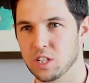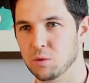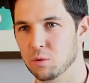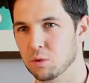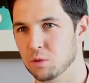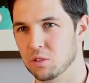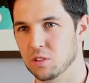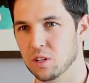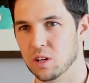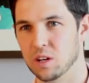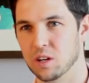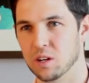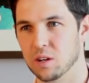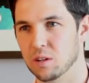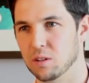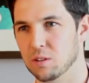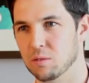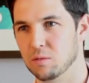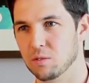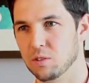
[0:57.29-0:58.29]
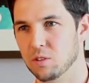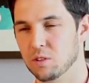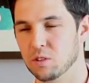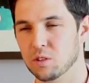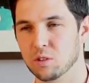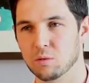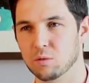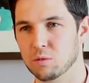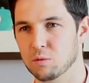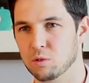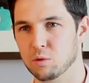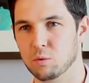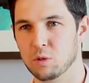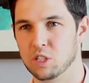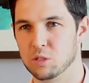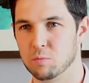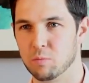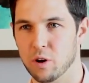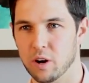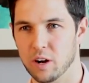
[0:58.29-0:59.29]
He would
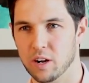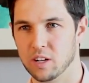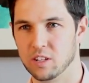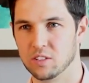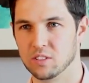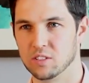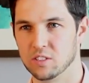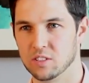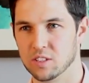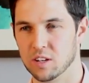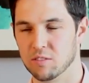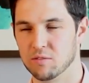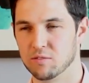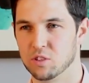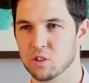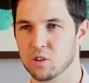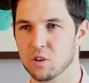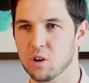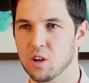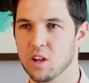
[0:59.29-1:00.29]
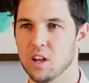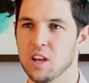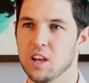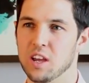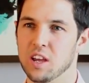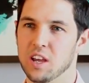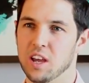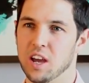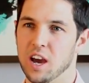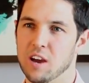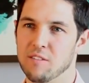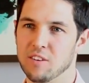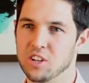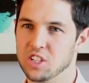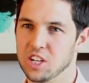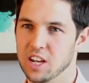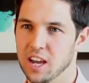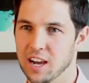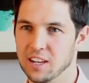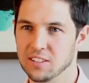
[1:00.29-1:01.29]
do his prayers and stuff. So I
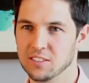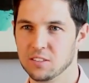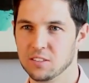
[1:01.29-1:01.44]
eventually